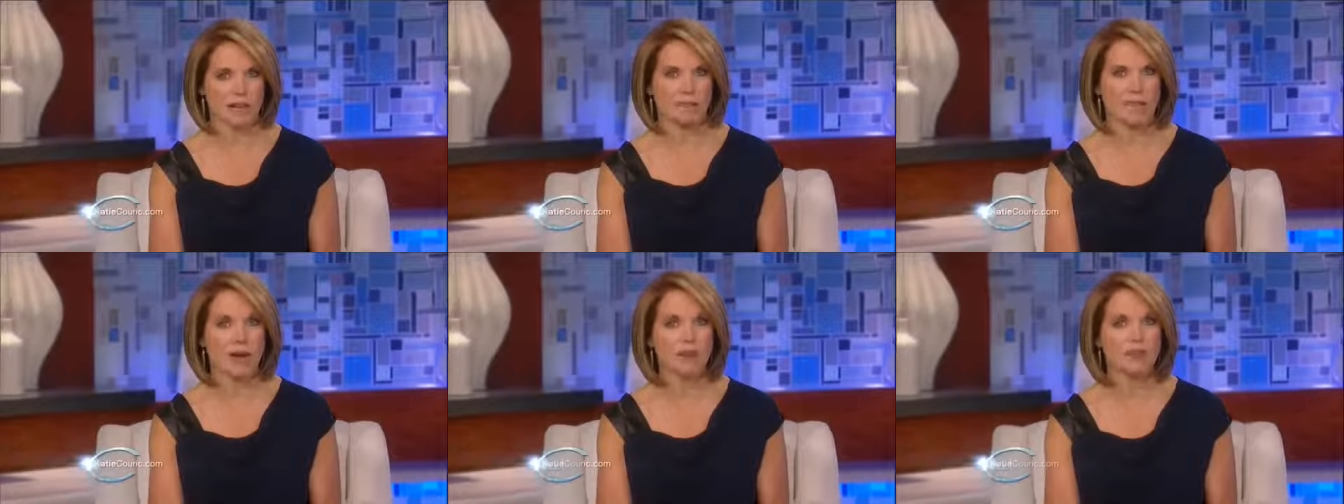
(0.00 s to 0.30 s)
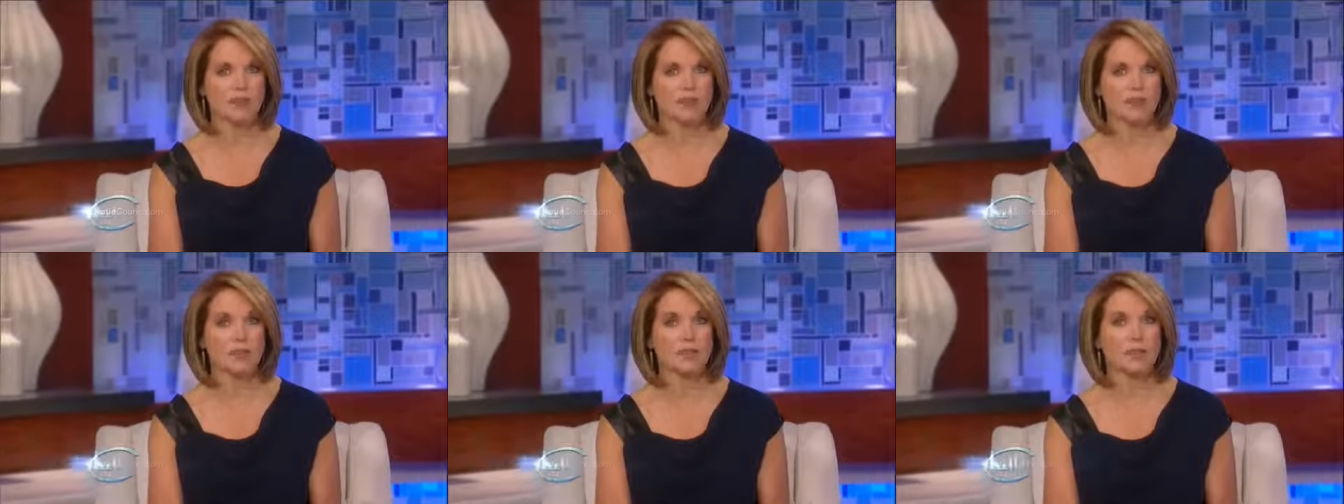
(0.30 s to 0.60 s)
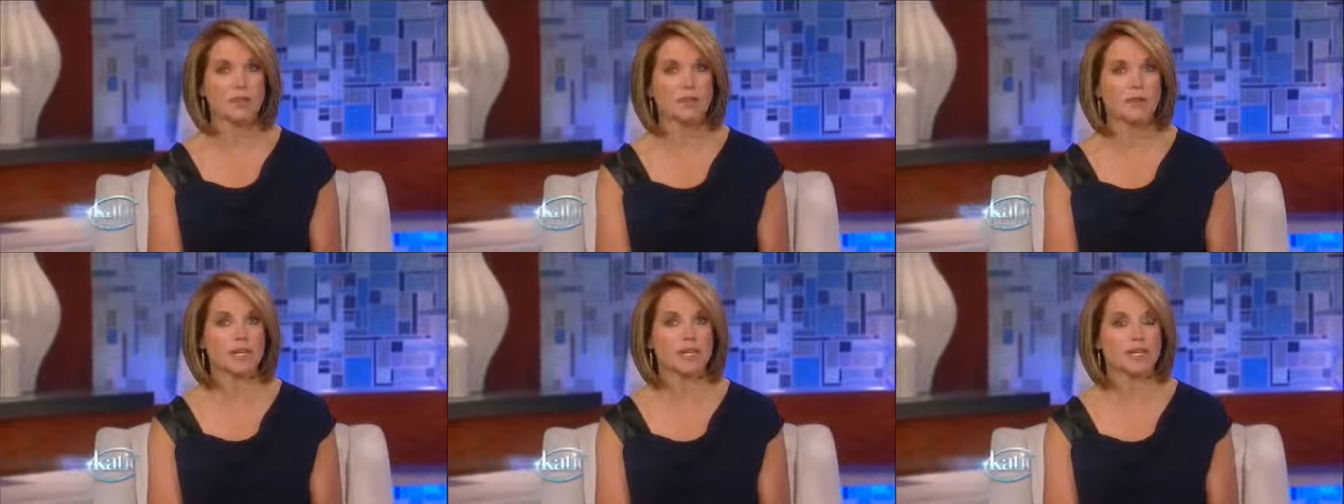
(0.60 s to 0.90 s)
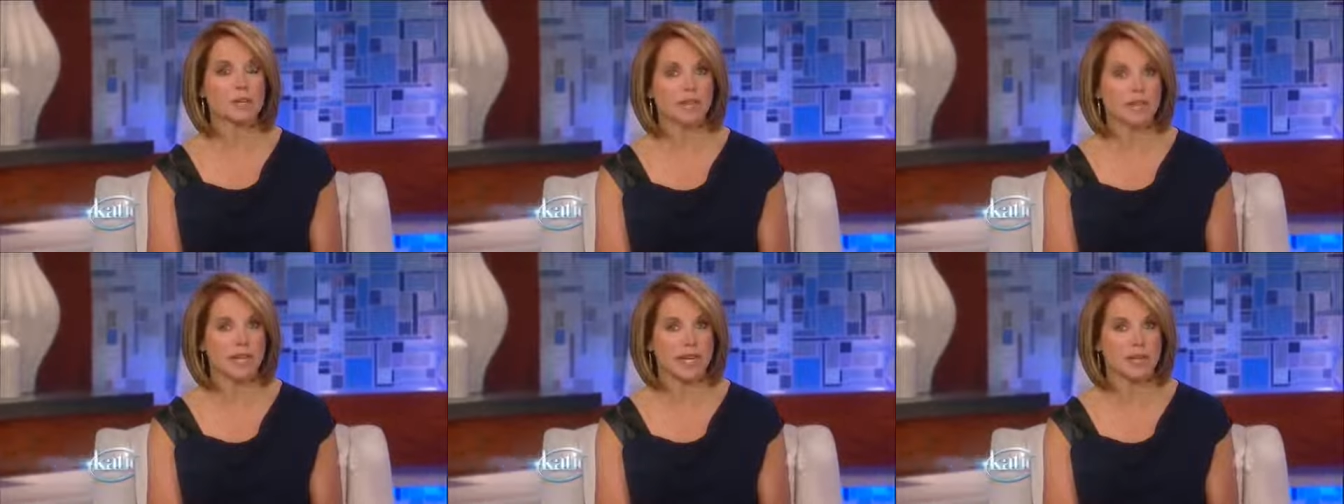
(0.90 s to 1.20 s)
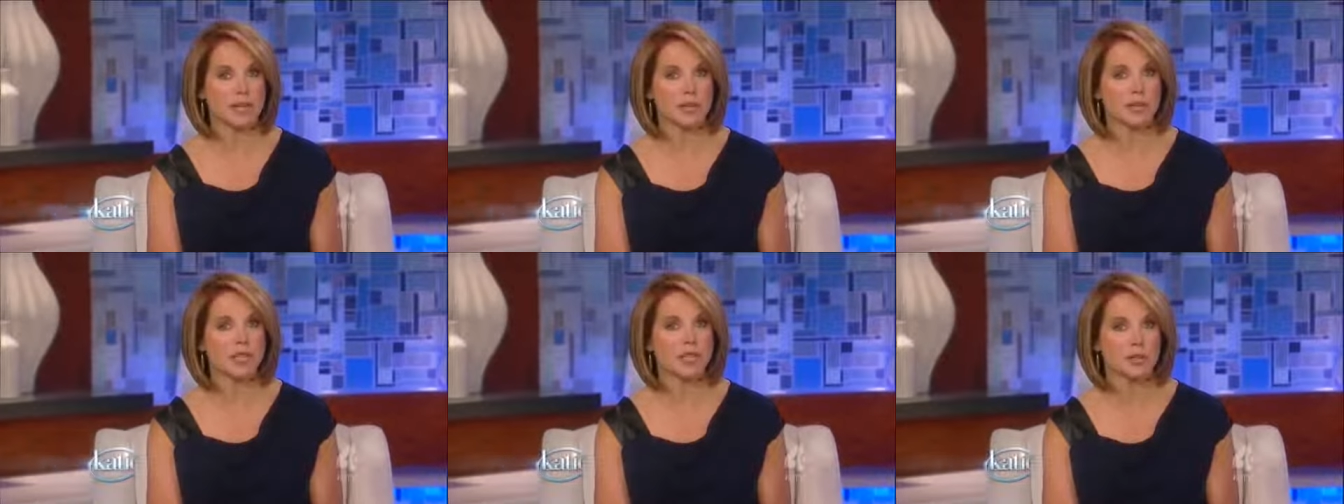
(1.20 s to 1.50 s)
Mabou speaks
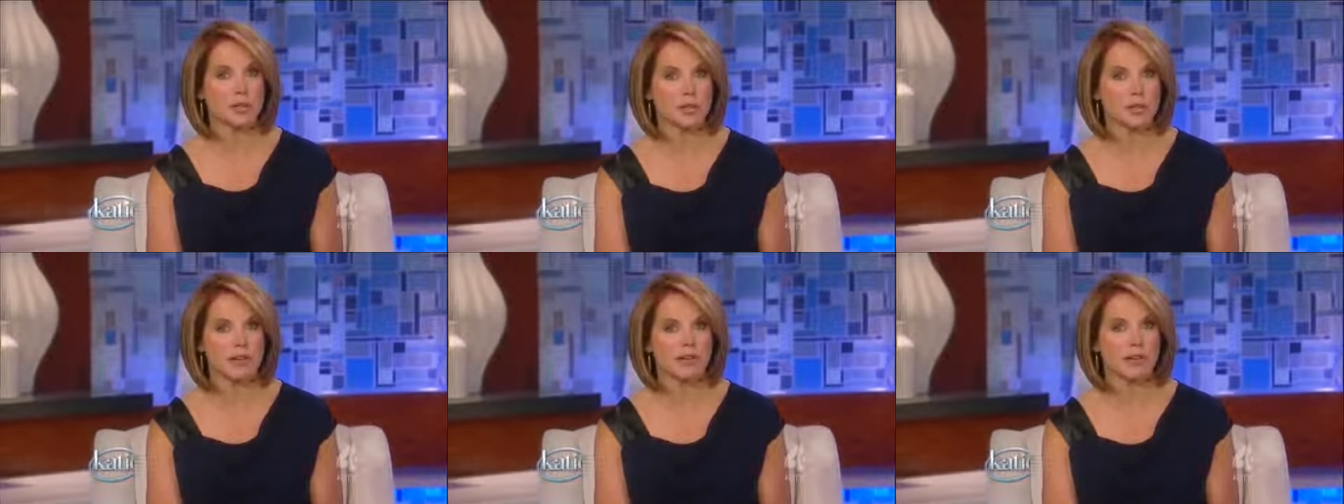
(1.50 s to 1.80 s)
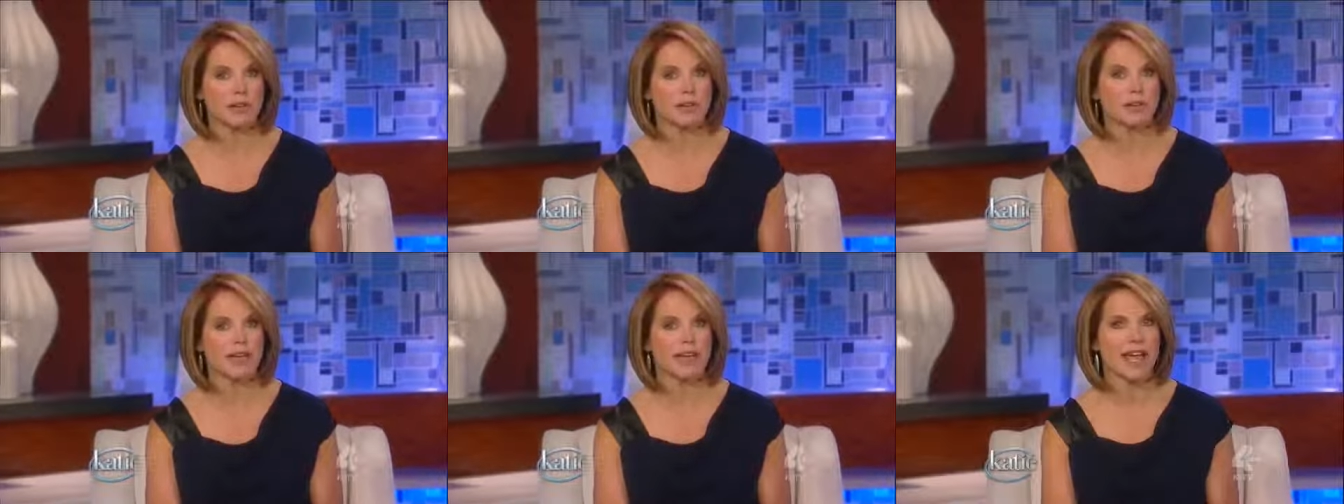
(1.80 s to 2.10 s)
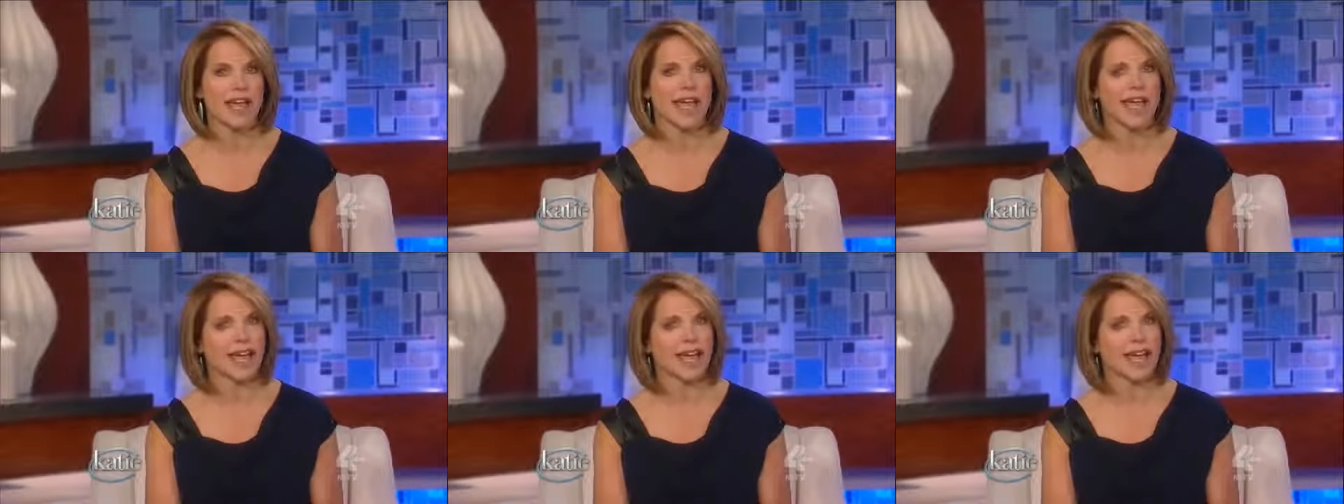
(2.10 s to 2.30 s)
Mandarin Creole,